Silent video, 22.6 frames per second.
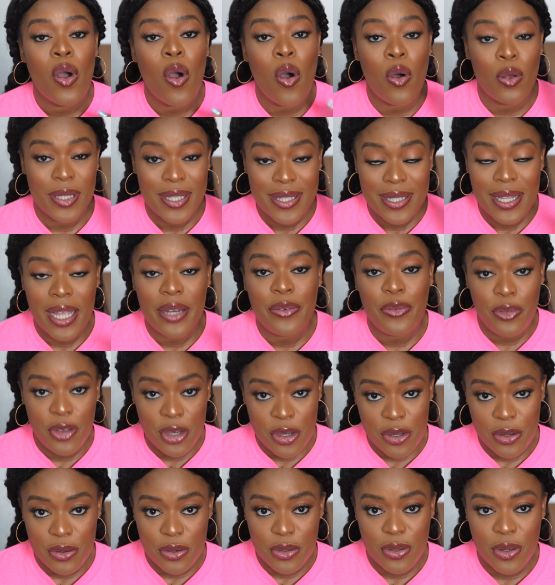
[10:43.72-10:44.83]
on said
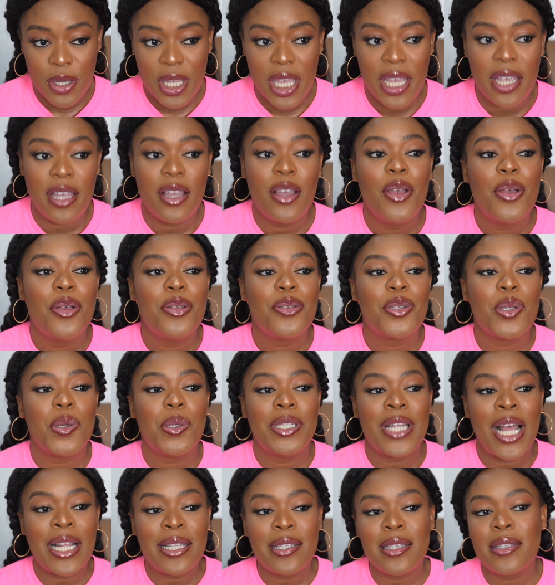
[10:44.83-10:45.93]
videos, okay? So
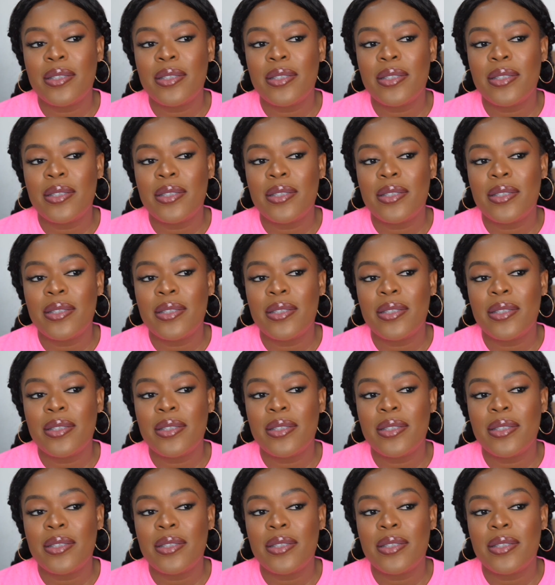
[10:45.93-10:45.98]
that